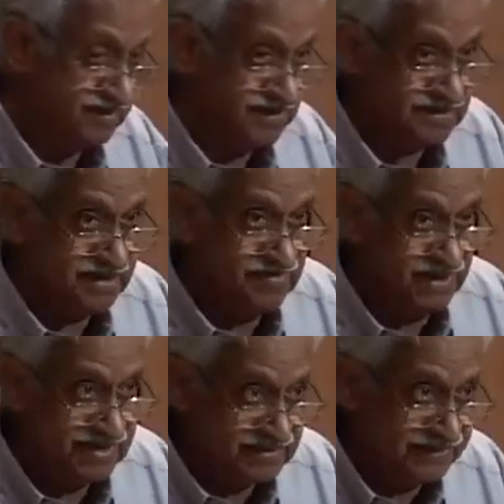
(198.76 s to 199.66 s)
by the
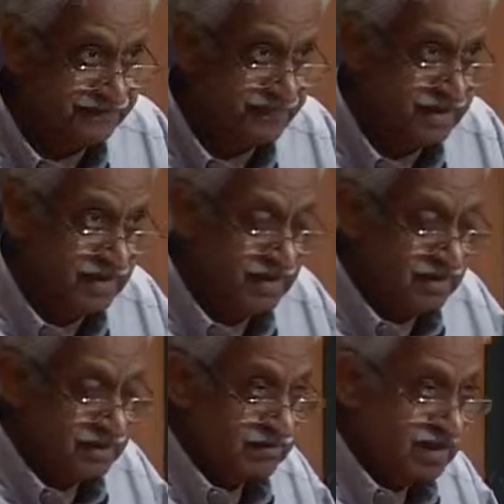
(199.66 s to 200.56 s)
Western world,
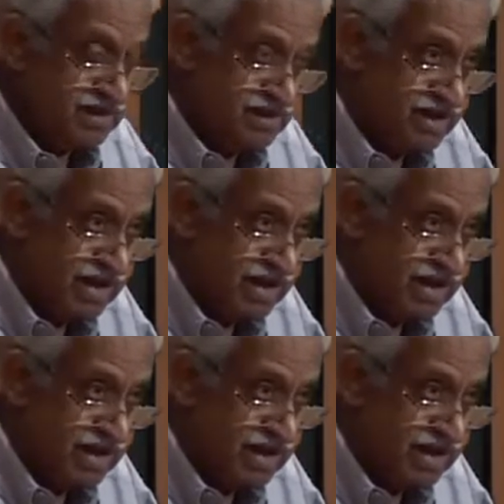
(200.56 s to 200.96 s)
but an